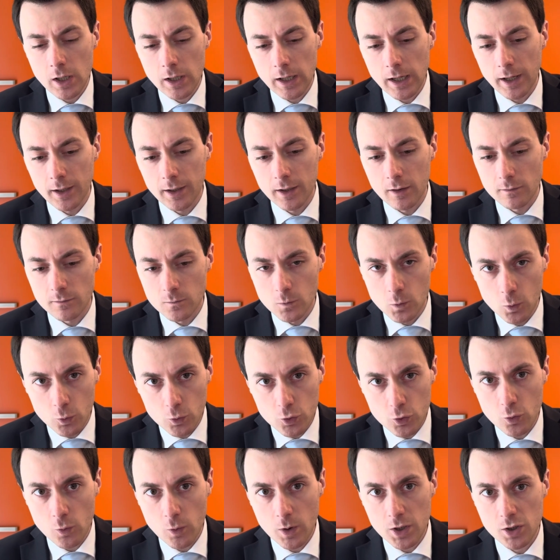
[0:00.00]
And if
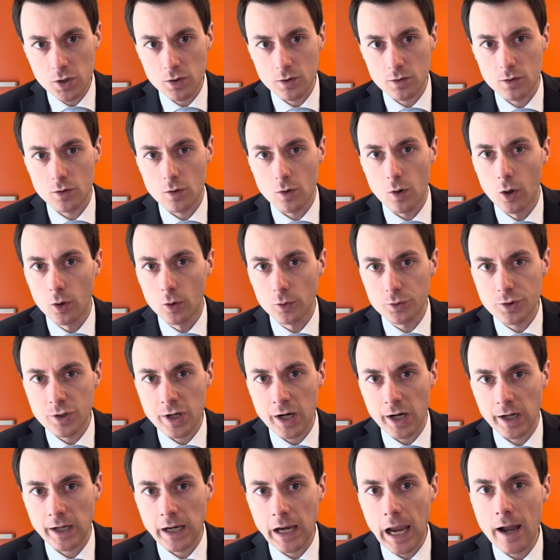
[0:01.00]
those questions all
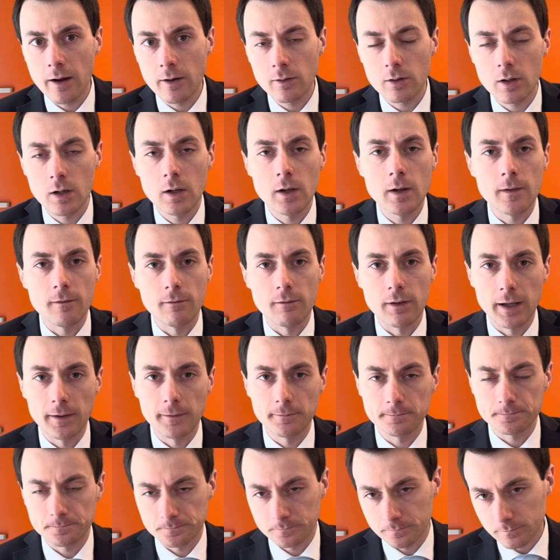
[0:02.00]
check out,
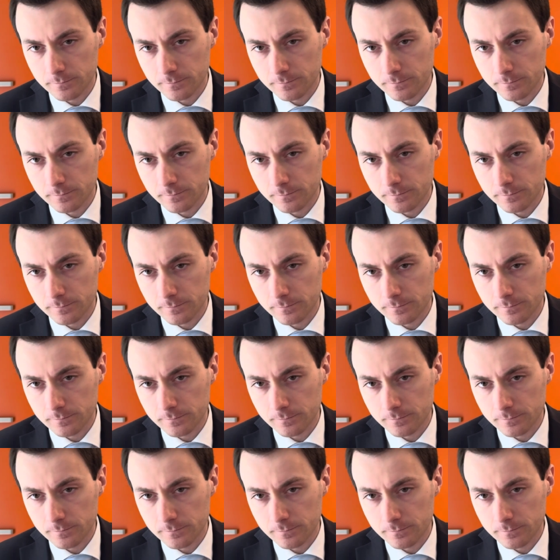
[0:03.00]
then